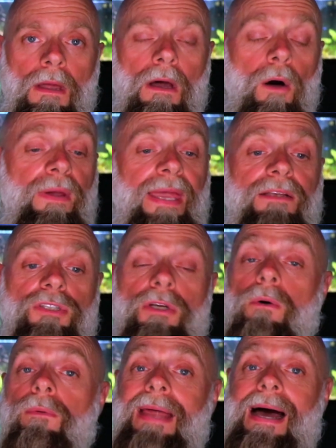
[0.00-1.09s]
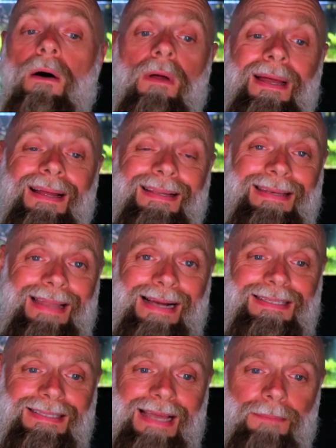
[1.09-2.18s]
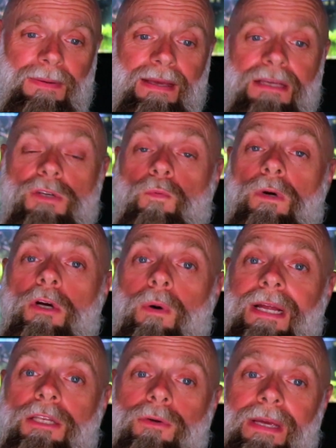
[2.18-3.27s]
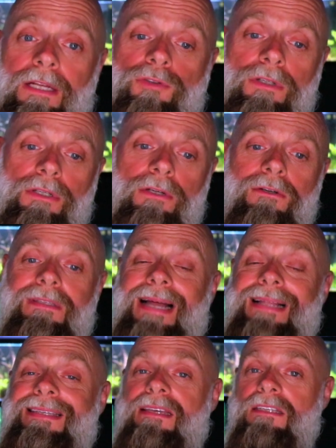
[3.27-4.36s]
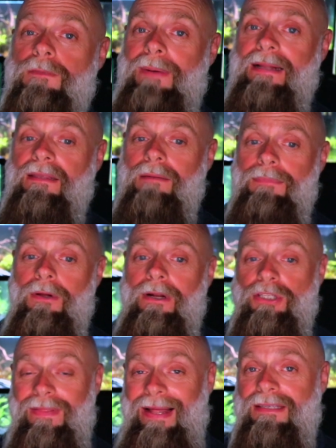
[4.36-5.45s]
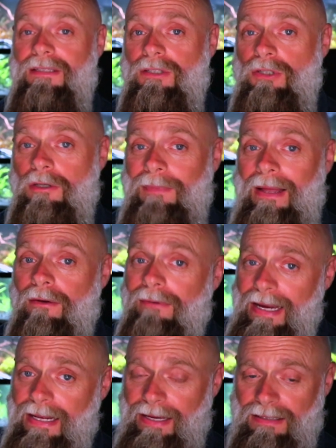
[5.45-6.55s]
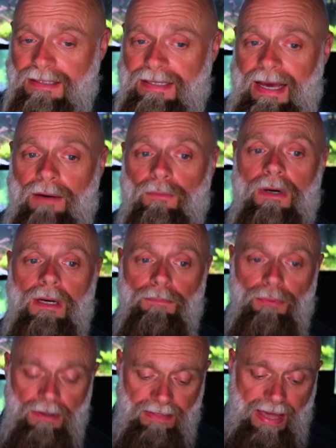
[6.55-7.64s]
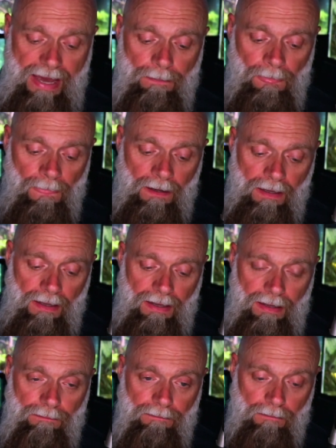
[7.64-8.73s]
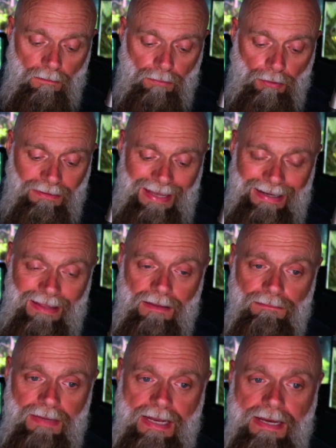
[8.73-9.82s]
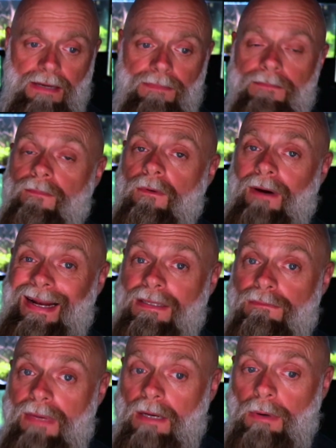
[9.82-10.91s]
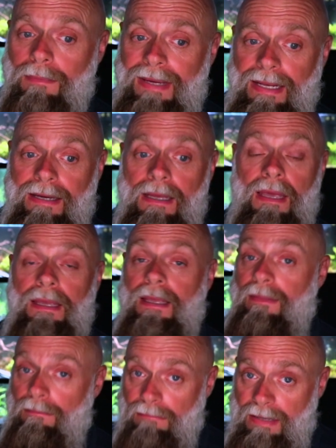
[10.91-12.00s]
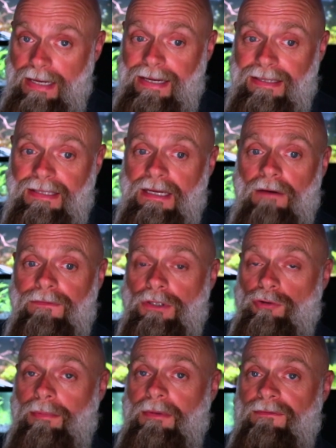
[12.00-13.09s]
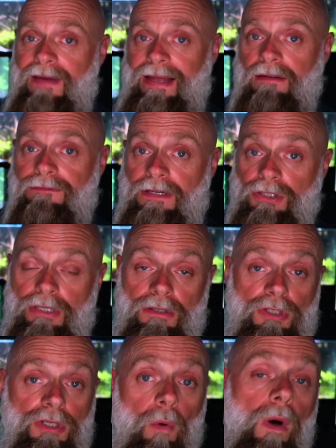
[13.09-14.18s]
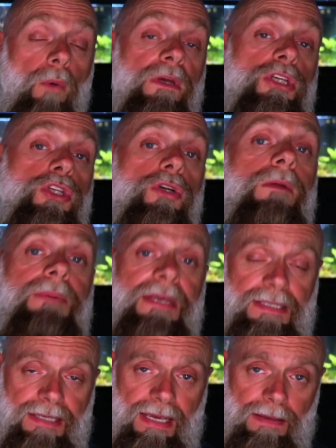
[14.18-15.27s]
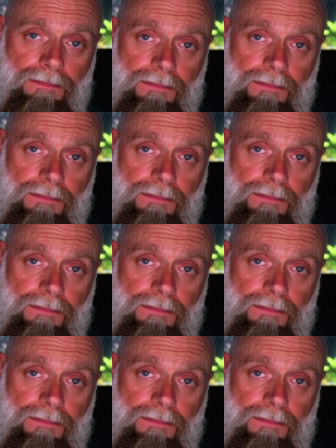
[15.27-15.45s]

Okay, so now, next step is we're going to introduce that suspected mutagen. That's the tube on the right-hand side. And we're going to put that in the media, right? It's minimal media. The media itself is tryptophan deficient. And so what we should be seeing